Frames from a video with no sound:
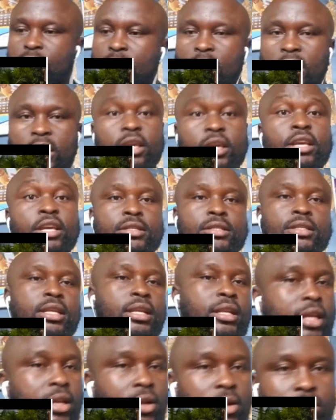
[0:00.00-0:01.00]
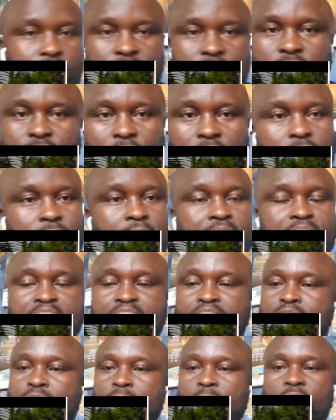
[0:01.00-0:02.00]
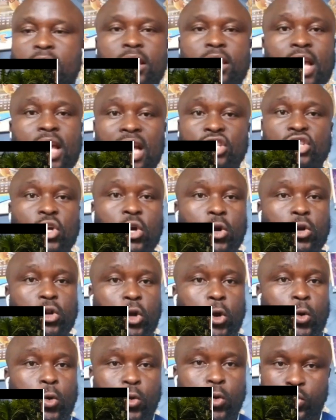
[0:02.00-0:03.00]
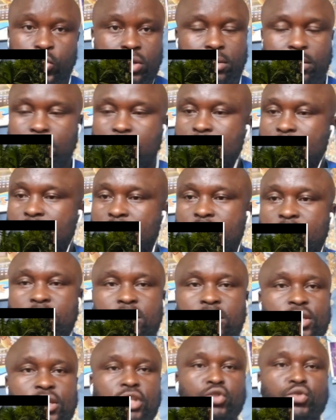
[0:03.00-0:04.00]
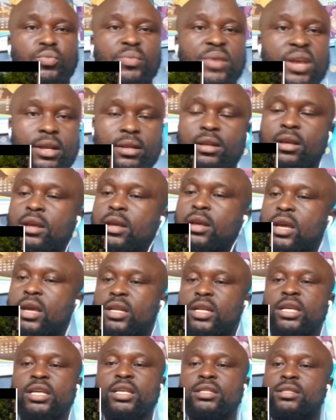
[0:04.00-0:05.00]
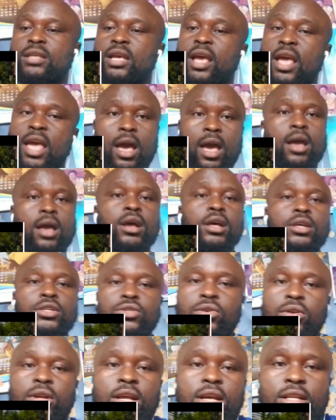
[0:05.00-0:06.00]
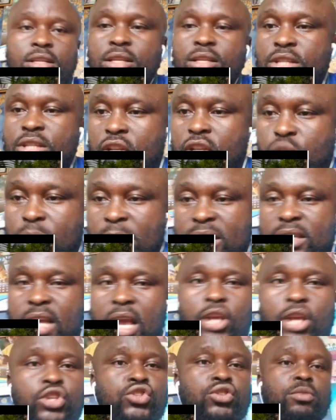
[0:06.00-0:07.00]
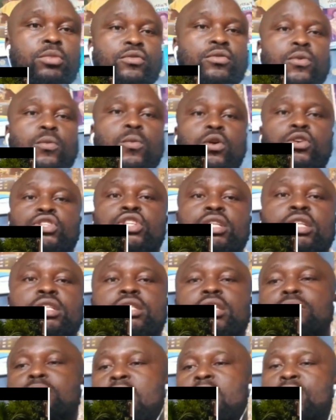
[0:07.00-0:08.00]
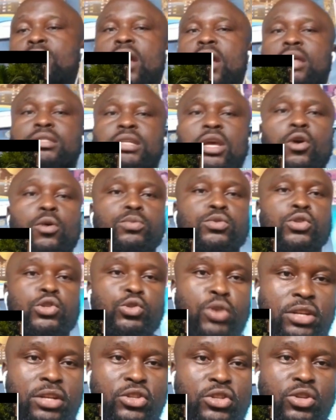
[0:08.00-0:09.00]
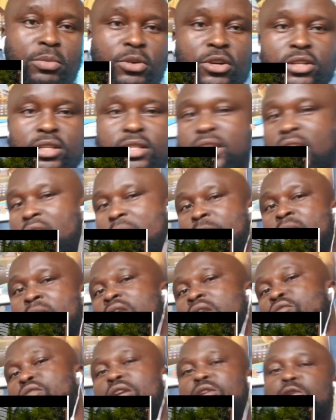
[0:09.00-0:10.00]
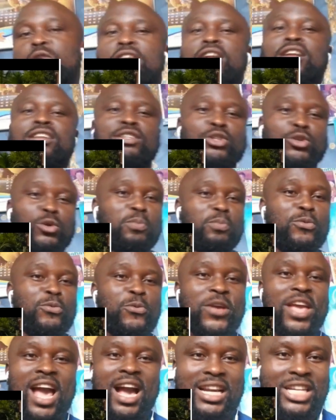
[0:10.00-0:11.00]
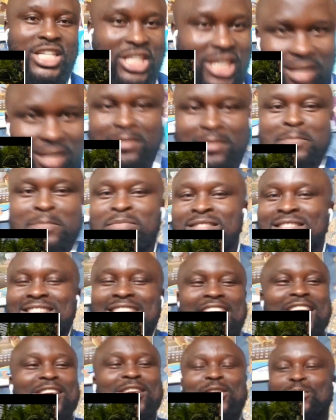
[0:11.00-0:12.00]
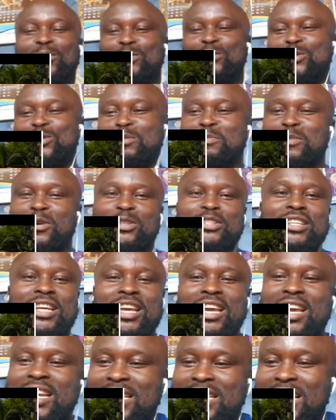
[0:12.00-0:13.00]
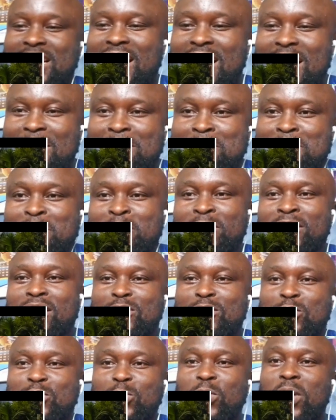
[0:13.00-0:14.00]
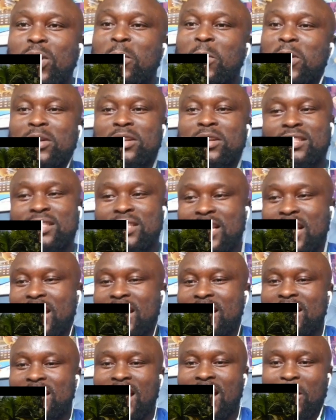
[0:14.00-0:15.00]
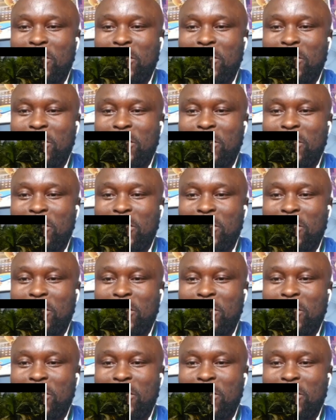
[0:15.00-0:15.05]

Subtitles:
he hits the nail on this song. He catch all the crews, ladies and gentlemen. And he's here. So, ladies and gentlemen, thank you so much for watching. It's Ima React. I hope to join you some other time for another dupe reaction. Thank you so much. And so I want to say